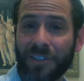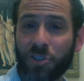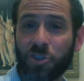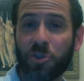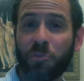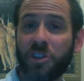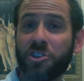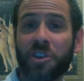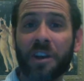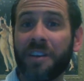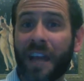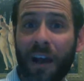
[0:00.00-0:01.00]
Should we
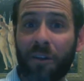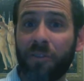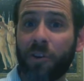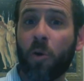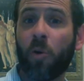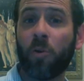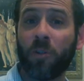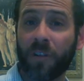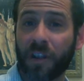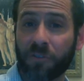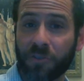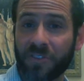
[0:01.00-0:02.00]
shut down the coal
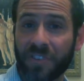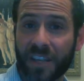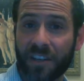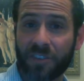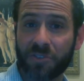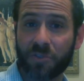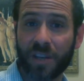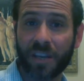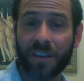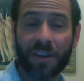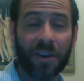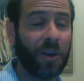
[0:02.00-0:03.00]
electricity
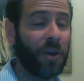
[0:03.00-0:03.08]
industry?